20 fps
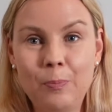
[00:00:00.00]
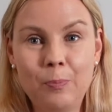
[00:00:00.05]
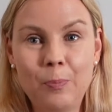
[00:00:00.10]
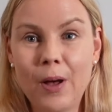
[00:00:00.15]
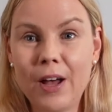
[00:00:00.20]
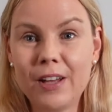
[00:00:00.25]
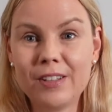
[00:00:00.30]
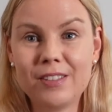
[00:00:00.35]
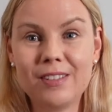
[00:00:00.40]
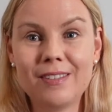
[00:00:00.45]

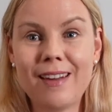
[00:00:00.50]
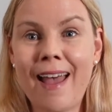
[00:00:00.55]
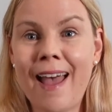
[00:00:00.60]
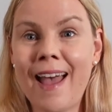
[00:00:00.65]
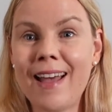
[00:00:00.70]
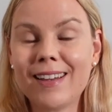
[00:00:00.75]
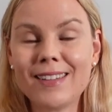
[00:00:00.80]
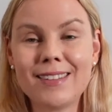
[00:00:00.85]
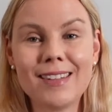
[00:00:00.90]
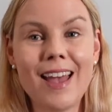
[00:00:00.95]
person
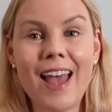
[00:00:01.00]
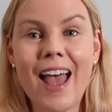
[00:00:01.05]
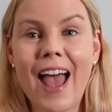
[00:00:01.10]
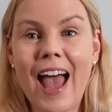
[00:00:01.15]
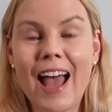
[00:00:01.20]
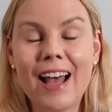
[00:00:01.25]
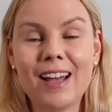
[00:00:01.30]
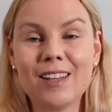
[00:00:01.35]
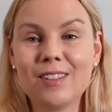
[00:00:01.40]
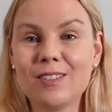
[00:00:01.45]
X
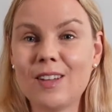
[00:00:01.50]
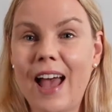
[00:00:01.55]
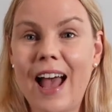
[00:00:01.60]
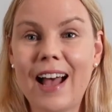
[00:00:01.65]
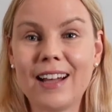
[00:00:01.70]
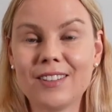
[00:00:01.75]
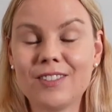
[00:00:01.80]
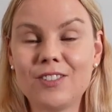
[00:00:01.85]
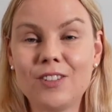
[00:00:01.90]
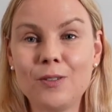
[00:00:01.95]
has
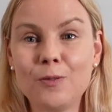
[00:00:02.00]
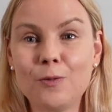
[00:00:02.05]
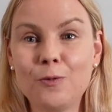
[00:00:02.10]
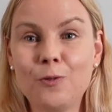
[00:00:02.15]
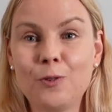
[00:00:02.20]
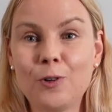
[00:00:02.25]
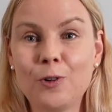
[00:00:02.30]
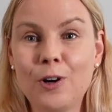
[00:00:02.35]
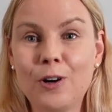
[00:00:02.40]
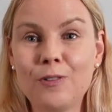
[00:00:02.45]
asked
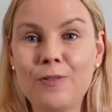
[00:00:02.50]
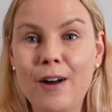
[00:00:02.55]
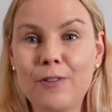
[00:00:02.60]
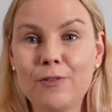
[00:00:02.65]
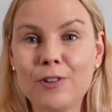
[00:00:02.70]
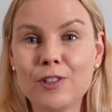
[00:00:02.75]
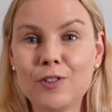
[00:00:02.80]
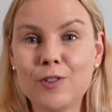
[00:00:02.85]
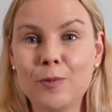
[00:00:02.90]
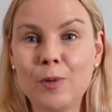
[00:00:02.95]
for a
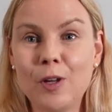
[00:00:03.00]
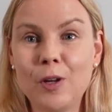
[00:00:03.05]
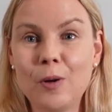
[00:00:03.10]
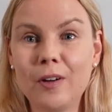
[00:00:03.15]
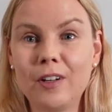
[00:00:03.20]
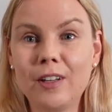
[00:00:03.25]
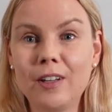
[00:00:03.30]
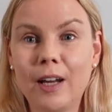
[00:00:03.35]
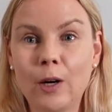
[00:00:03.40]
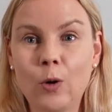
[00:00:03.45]
reference from you,
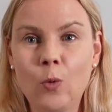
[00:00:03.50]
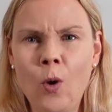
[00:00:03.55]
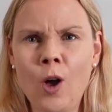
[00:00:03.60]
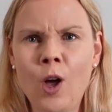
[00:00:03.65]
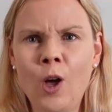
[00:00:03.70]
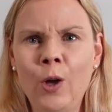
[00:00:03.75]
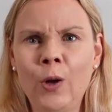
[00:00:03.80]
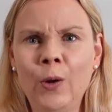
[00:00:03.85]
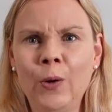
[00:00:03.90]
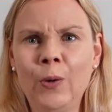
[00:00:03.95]
and you're like,
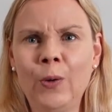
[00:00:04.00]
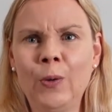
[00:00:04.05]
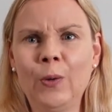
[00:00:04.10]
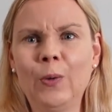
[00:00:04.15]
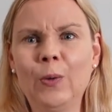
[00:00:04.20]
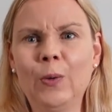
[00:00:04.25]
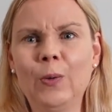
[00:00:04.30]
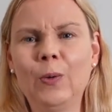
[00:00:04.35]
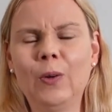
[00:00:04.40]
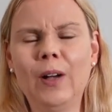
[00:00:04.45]

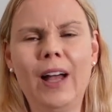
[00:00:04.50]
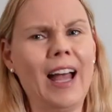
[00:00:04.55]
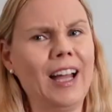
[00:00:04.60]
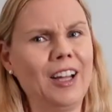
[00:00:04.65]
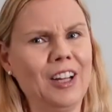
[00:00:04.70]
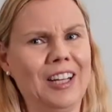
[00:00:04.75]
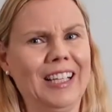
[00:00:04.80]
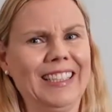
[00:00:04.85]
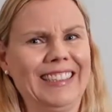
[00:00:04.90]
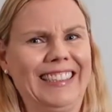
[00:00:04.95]
whoa,
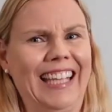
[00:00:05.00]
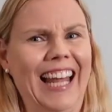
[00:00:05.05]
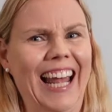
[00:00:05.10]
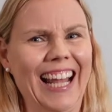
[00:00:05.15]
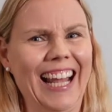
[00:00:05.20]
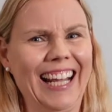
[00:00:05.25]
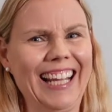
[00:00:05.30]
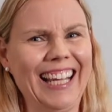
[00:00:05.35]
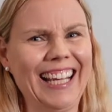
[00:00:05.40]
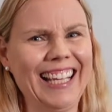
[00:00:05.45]
hang on a
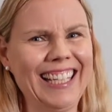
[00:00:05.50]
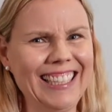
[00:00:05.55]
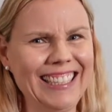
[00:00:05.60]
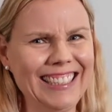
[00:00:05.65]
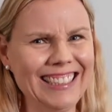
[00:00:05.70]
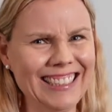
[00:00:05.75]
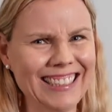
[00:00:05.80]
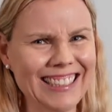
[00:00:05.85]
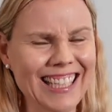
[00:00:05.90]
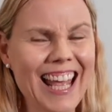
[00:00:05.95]
second,
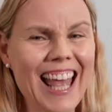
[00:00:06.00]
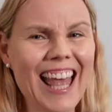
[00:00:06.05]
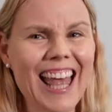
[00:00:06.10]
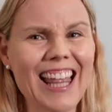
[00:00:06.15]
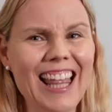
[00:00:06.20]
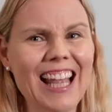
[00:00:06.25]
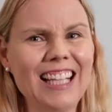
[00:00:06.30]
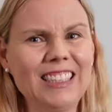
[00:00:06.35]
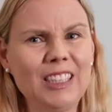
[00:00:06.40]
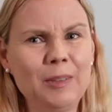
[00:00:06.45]

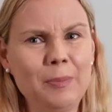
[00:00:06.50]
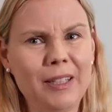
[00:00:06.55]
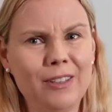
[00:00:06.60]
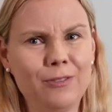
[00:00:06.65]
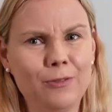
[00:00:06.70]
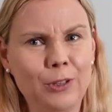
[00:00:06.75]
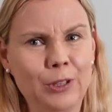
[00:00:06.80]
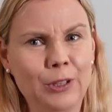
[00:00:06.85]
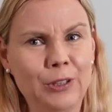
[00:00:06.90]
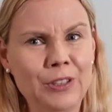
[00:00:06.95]
that's a bit
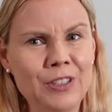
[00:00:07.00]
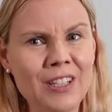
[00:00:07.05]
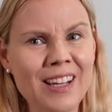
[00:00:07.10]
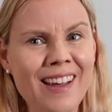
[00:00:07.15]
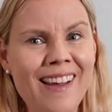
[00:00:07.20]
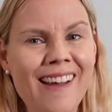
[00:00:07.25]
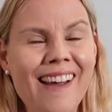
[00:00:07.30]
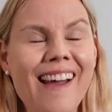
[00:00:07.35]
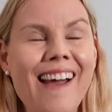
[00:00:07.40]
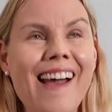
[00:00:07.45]
rude.
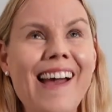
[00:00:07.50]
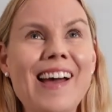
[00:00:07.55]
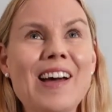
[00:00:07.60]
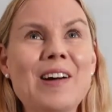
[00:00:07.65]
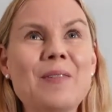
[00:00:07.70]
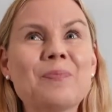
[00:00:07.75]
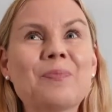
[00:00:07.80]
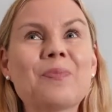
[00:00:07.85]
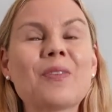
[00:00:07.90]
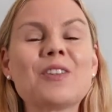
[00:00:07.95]

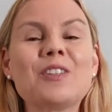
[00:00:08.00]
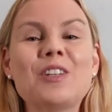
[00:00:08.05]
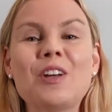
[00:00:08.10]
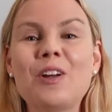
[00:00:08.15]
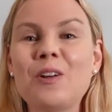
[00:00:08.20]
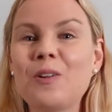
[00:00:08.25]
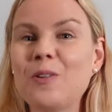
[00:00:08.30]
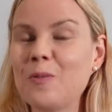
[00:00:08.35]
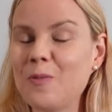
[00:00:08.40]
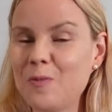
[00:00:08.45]

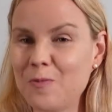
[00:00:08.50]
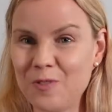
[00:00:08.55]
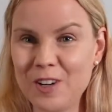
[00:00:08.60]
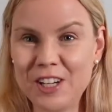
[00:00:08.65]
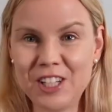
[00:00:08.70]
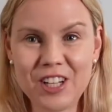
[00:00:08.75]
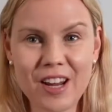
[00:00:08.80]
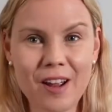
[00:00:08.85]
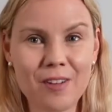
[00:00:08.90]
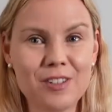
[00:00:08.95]
So
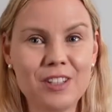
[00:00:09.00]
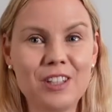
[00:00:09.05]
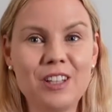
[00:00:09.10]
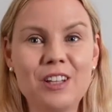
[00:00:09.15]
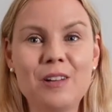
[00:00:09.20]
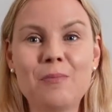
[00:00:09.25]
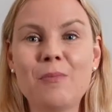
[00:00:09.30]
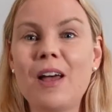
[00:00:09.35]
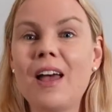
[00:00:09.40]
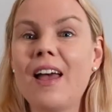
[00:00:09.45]
reach out to
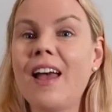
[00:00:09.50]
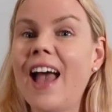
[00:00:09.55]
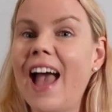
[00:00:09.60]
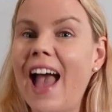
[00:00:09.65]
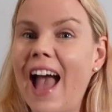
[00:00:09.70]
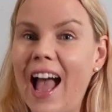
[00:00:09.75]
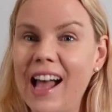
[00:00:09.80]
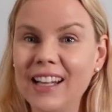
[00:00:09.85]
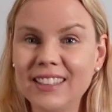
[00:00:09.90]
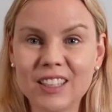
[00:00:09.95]
them,
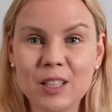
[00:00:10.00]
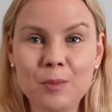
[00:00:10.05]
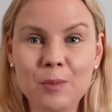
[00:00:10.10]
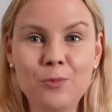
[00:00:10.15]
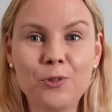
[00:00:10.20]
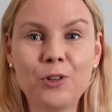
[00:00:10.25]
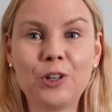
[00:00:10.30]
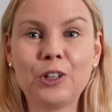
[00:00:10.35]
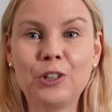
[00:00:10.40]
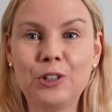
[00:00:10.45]
ask them
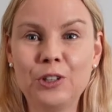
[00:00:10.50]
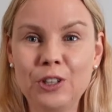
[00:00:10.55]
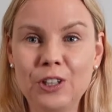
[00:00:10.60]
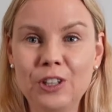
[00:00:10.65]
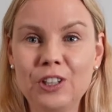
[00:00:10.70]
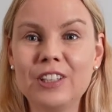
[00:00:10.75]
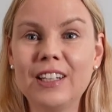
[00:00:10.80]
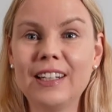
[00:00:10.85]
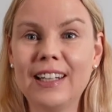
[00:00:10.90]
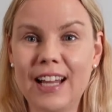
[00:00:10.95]
for a
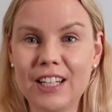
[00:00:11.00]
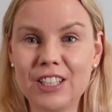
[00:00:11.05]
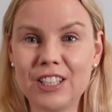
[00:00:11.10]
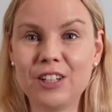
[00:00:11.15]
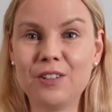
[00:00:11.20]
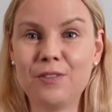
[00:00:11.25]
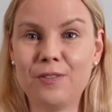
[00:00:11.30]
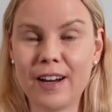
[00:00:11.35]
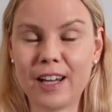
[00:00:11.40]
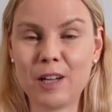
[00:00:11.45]
good
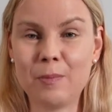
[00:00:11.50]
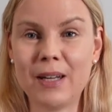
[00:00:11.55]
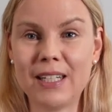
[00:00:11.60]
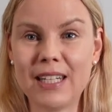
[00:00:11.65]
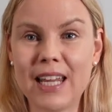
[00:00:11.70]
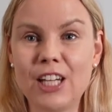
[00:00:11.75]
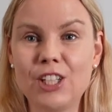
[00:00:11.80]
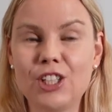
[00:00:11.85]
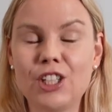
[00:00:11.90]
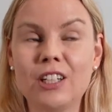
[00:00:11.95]
letter of
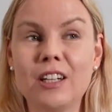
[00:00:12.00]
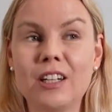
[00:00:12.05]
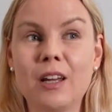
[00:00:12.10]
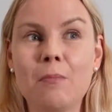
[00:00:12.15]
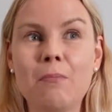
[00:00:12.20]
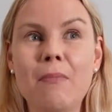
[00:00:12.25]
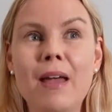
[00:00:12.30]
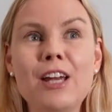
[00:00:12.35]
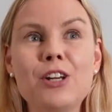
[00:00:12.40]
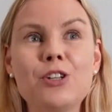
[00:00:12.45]
recommendation,
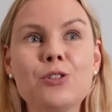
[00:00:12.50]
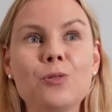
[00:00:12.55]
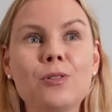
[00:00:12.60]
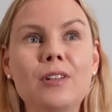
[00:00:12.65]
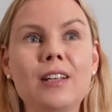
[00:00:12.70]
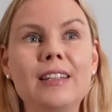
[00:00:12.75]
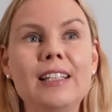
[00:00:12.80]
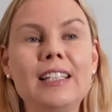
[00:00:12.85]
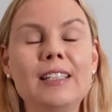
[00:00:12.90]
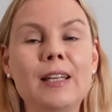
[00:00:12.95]
and make sure
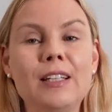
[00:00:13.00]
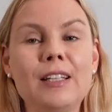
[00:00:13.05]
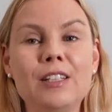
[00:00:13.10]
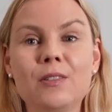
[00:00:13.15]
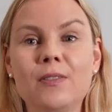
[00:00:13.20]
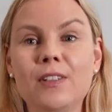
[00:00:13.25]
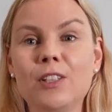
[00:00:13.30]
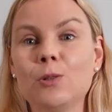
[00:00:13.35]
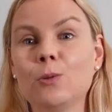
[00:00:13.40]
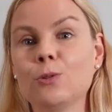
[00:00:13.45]
that these
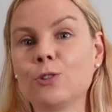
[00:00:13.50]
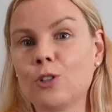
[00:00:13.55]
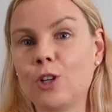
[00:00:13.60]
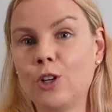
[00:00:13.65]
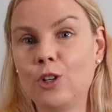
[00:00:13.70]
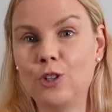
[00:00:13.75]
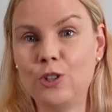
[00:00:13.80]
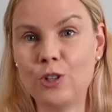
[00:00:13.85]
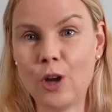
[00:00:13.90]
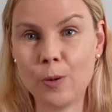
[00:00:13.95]
individuals
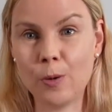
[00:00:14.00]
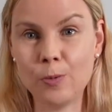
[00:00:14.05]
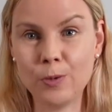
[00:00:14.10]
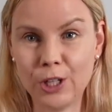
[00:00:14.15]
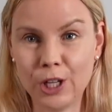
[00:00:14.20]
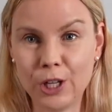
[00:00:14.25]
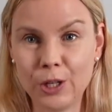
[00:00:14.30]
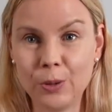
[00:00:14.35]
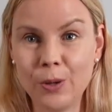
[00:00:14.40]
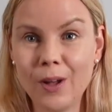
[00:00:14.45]
know
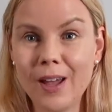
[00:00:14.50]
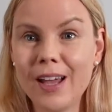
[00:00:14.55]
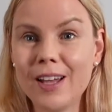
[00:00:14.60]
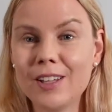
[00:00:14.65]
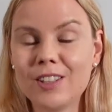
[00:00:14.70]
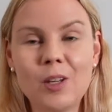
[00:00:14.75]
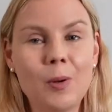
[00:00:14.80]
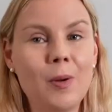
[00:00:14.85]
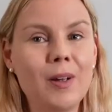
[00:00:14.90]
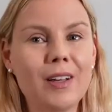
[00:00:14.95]
you.
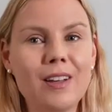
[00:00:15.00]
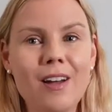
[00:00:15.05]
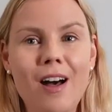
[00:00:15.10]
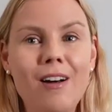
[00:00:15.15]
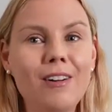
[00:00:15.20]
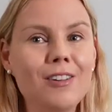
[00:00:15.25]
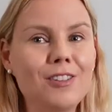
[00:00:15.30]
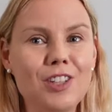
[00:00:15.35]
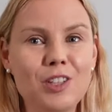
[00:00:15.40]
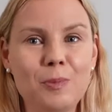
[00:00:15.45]
So it
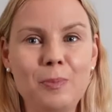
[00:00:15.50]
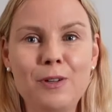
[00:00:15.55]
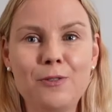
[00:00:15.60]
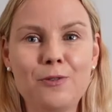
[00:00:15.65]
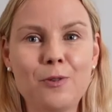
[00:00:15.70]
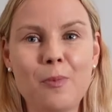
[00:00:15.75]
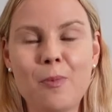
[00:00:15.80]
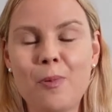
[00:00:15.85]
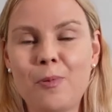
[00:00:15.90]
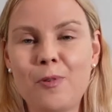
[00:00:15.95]
can't just be
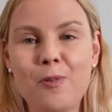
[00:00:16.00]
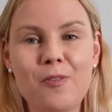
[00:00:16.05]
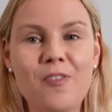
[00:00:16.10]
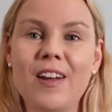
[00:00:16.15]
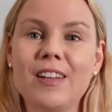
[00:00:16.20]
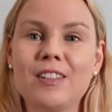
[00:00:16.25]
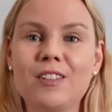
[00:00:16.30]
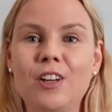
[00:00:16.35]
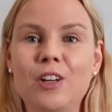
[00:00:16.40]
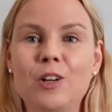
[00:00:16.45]
from a
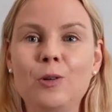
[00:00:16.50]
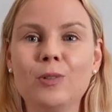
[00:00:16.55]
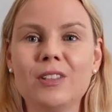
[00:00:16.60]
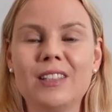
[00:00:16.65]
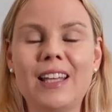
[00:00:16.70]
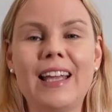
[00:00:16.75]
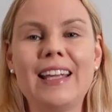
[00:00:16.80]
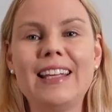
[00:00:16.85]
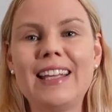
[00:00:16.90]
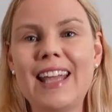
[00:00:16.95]
professor who will
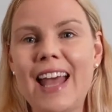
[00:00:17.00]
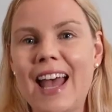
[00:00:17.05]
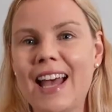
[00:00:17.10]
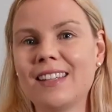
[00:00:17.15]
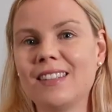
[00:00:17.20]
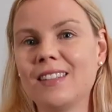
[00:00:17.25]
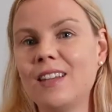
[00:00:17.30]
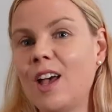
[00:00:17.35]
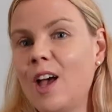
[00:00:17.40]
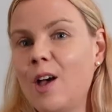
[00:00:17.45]
say,
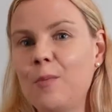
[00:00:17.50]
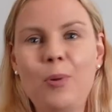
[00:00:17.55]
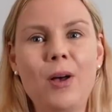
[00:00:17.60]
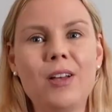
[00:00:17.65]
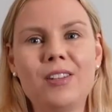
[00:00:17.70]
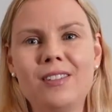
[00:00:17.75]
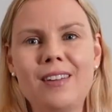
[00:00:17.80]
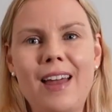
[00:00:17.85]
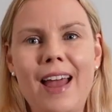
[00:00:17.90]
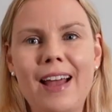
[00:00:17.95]
yes,
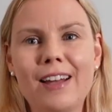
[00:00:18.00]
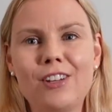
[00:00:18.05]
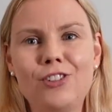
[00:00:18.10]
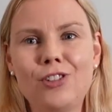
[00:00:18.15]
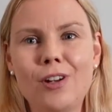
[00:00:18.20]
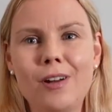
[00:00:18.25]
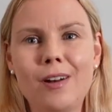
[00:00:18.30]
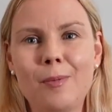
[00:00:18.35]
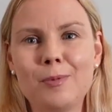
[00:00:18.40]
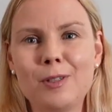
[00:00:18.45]
person X
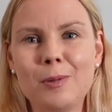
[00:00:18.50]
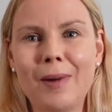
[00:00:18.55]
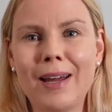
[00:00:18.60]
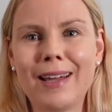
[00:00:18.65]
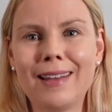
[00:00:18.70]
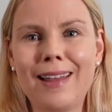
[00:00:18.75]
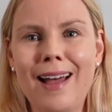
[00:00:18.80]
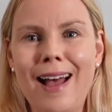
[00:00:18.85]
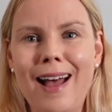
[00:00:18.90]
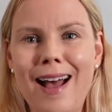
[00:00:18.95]
showed up to my
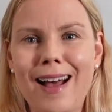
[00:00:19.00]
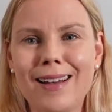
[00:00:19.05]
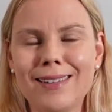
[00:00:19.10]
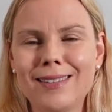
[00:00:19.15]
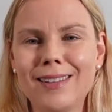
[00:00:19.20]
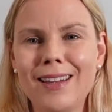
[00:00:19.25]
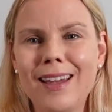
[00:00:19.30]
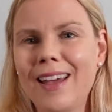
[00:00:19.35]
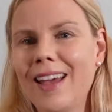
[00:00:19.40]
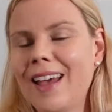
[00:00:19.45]

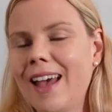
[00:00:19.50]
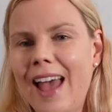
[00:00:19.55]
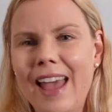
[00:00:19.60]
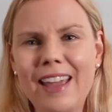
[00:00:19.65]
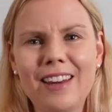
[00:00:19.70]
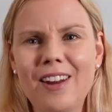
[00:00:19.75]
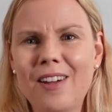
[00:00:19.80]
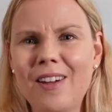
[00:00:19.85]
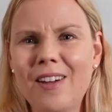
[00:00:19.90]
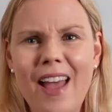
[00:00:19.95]
class,
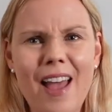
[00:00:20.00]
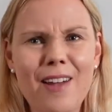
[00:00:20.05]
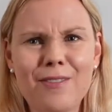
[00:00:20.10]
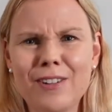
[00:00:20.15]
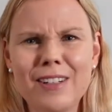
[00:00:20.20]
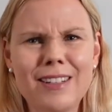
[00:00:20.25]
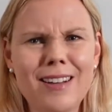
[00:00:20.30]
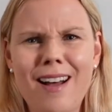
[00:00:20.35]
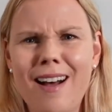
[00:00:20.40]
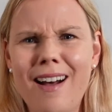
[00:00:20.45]

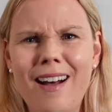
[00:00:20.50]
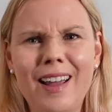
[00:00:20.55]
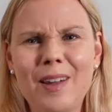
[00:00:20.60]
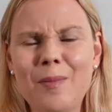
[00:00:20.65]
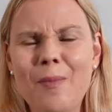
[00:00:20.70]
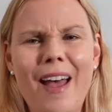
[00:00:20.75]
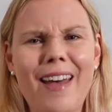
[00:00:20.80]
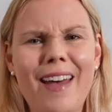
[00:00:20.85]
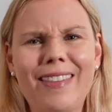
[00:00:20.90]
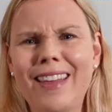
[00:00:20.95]
every
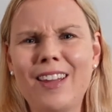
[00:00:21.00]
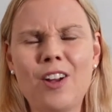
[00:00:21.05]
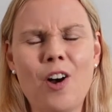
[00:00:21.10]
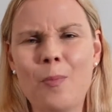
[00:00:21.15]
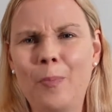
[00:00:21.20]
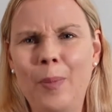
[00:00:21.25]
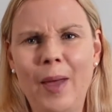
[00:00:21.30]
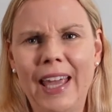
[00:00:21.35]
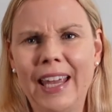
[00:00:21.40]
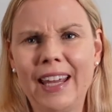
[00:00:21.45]
time and they got
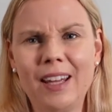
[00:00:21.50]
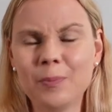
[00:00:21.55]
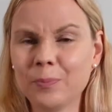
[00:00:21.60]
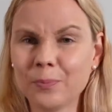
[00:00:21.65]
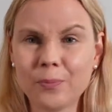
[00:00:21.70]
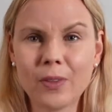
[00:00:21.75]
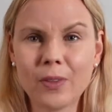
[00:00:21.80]
a B.